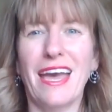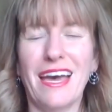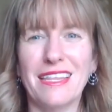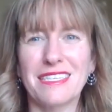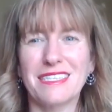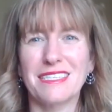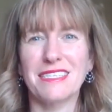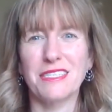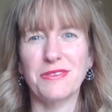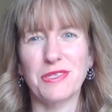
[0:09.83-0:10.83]
And this is a
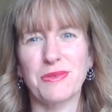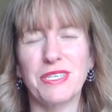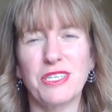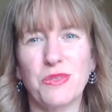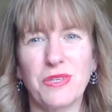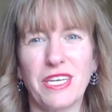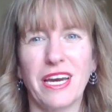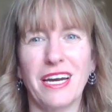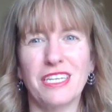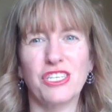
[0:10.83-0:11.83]
series where each
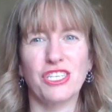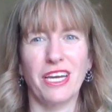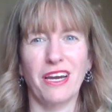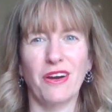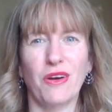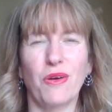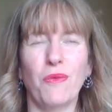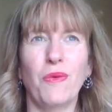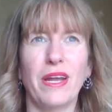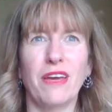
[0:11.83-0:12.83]
week I share
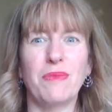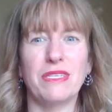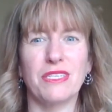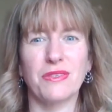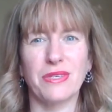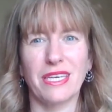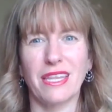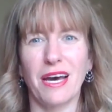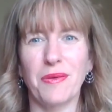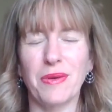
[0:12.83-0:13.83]
what I've been doing
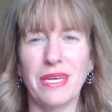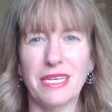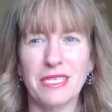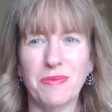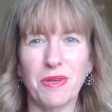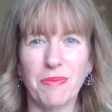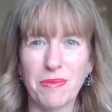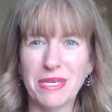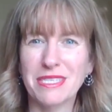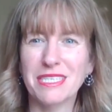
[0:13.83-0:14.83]
that week to build
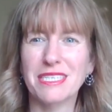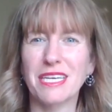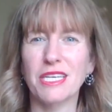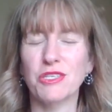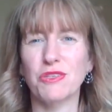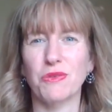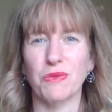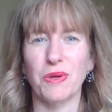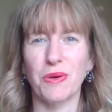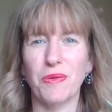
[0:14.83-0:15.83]
my business and to
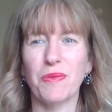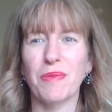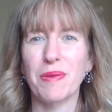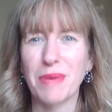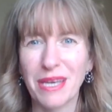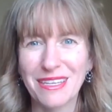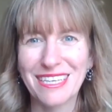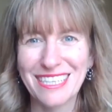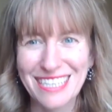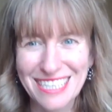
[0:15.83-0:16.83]
grow my
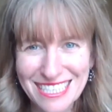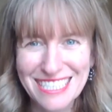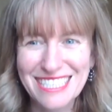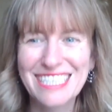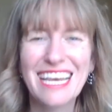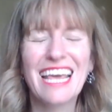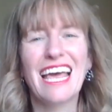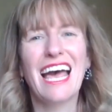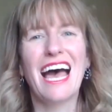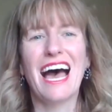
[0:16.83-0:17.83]
mailing list.
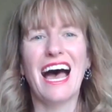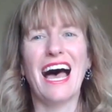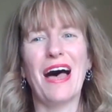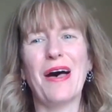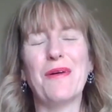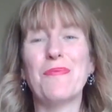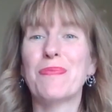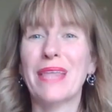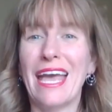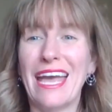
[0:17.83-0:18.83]

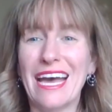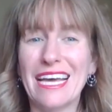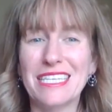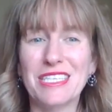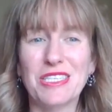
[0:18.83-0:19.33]
And